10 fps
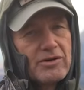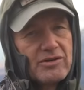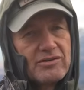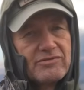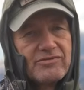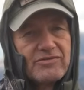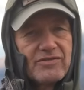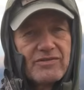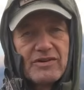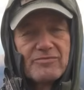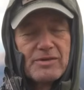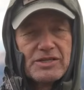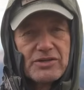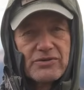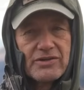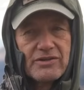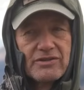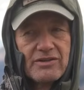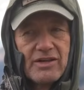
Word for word: of material.